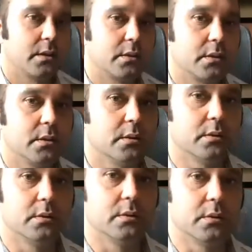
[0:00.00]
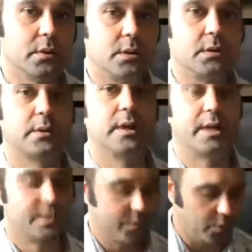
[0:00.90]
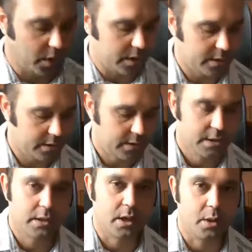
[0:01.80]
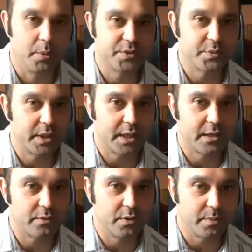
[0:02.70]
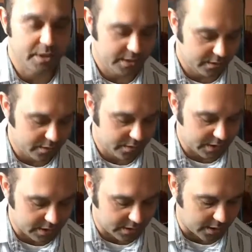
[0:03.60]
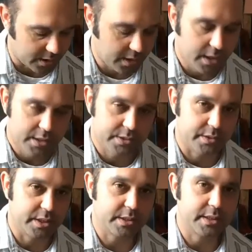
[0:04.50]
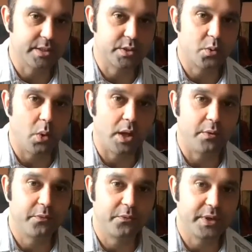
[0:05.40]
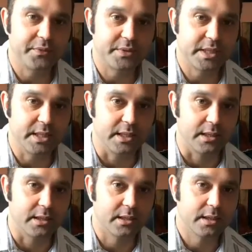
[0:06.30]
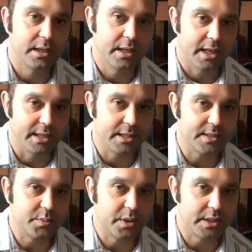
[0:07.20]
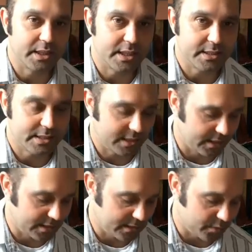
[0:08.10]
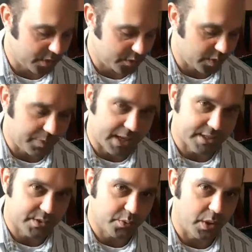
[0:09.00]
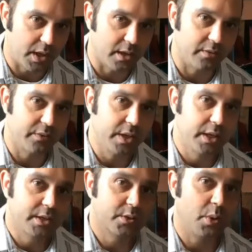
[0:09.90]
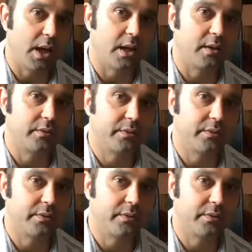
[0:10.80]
Cool. Next one. Almost running out of room on the acoustic guitar. So this is 12, 15. And this one, the nice thing is once we pass 12, 12,